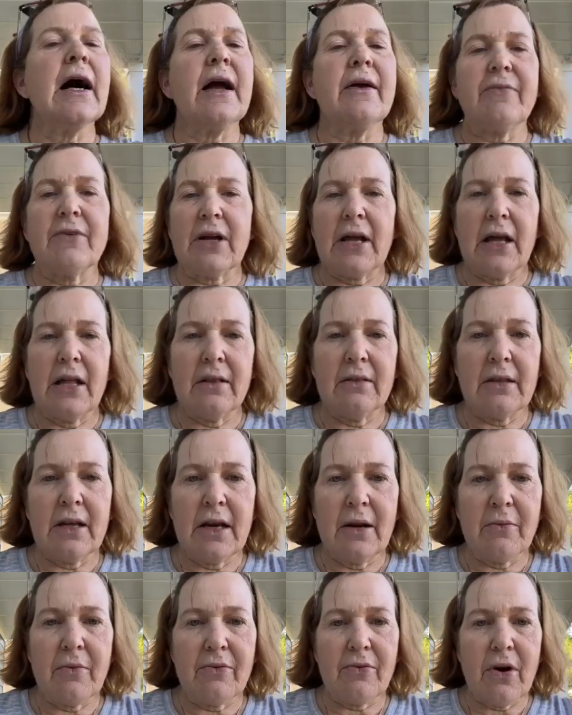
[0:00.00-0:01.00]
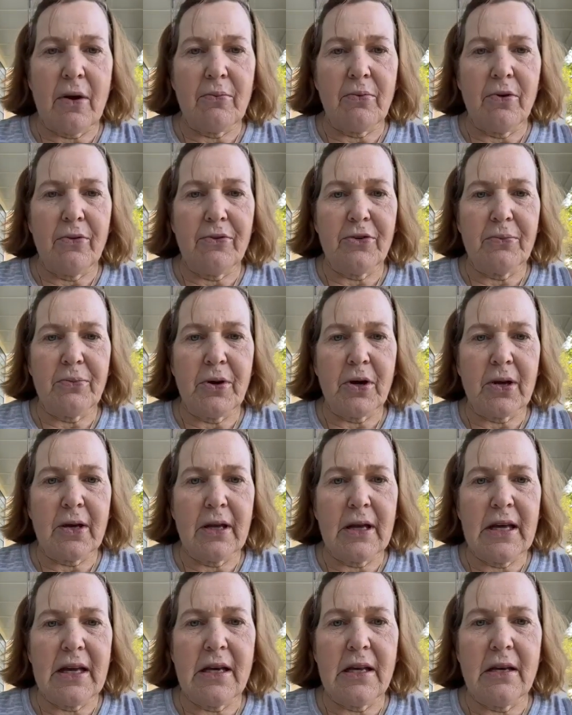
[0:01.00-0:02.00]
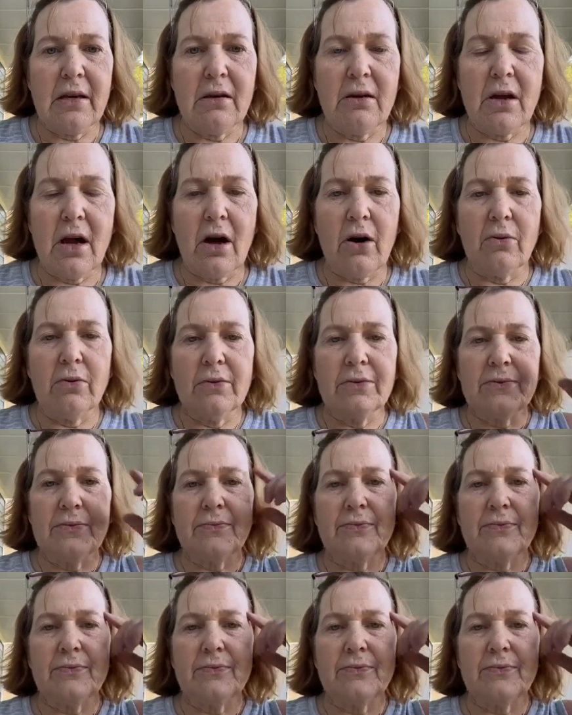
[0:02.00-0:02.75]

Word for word: I forget the name of Robb Wolf's book. Eat, no,